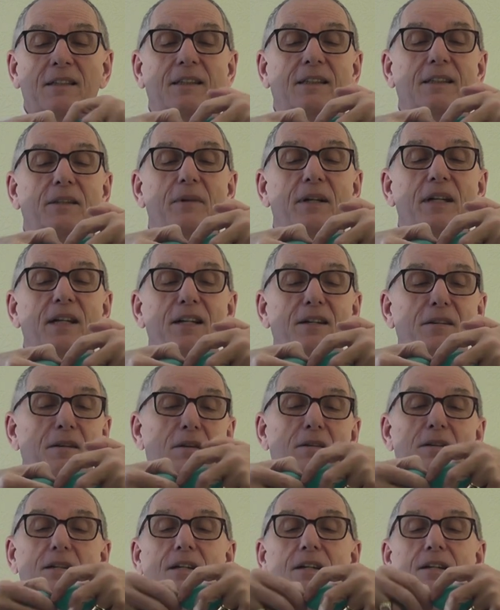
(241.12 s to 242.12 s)
There we go,
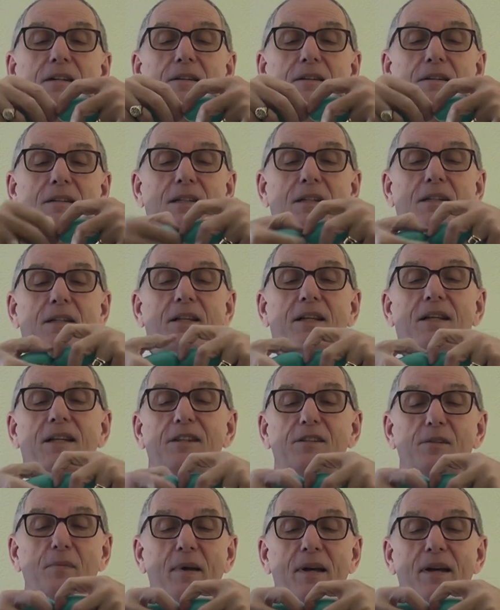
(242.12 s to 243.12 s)
uh,
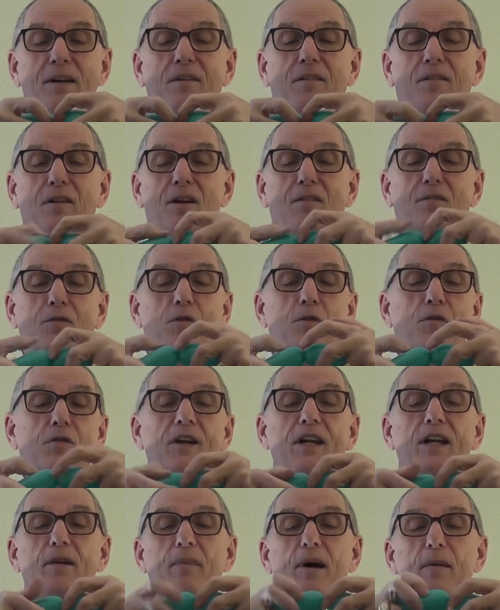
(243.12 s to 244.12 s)
it's about four
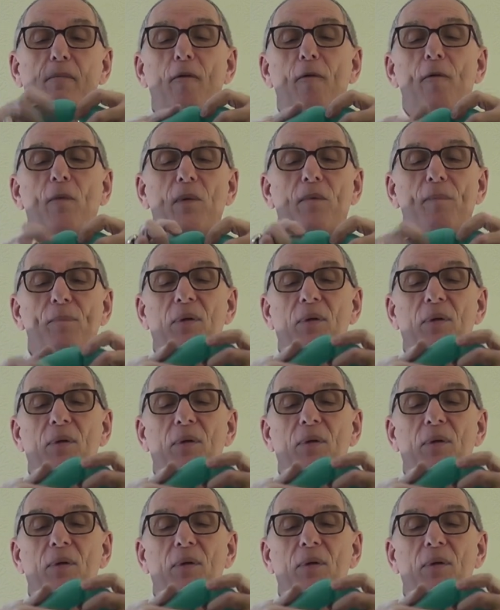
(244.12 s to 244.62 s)
finger bubble,